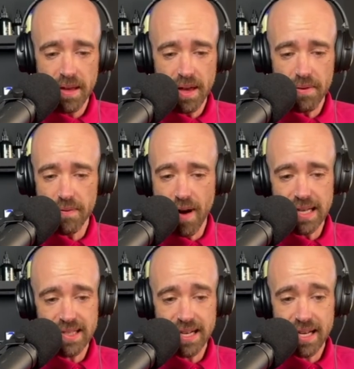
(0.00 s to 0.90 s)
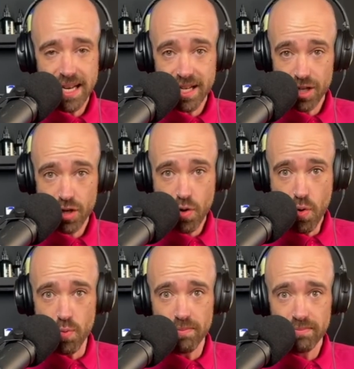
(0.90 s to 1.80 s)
that fry technique, it's cool.